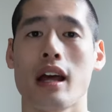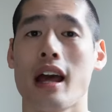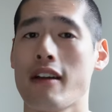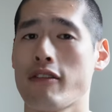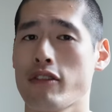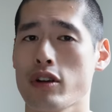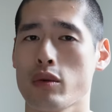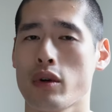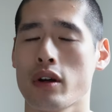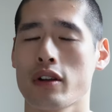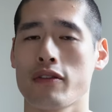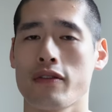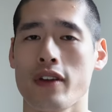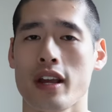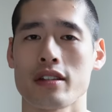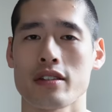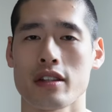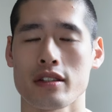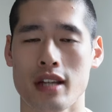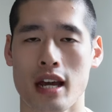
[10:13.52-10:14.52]
Everyone
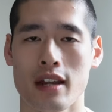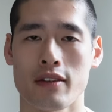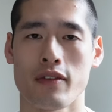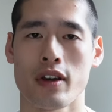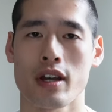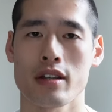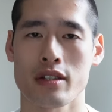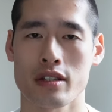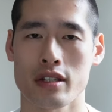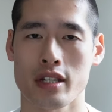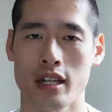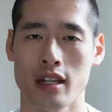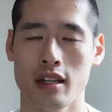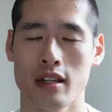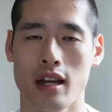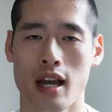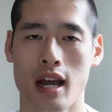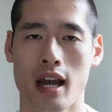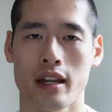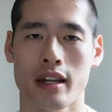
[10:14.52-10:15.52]
faces adversity
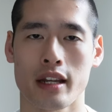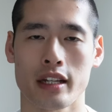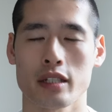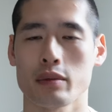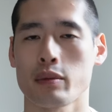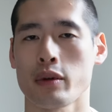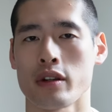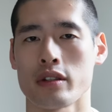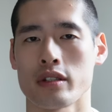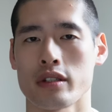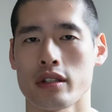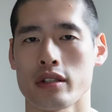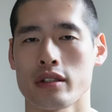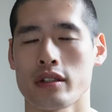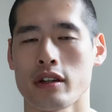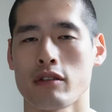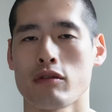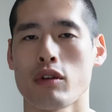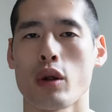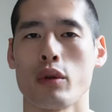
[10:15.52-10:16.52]
and experiences
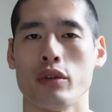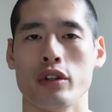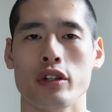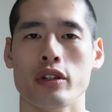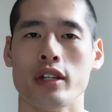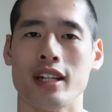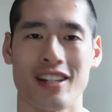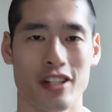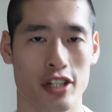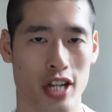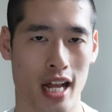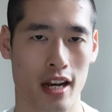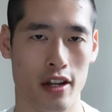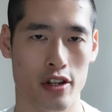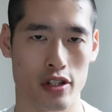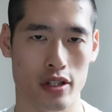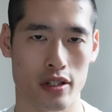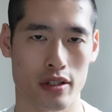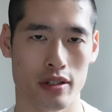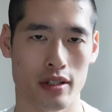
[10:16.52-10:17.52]
their own unique
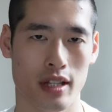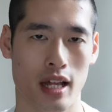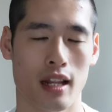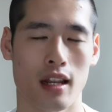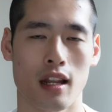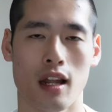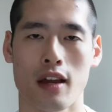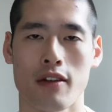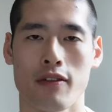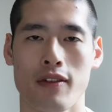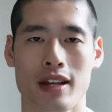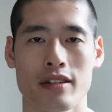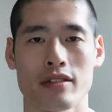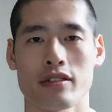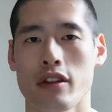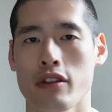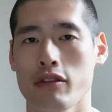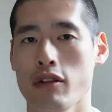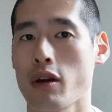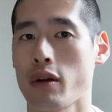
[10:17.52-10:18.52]
challenges that life has
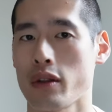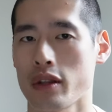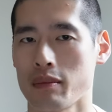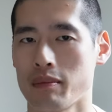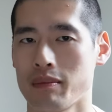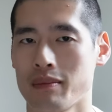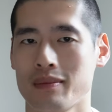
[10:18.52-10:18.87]
to throw at them.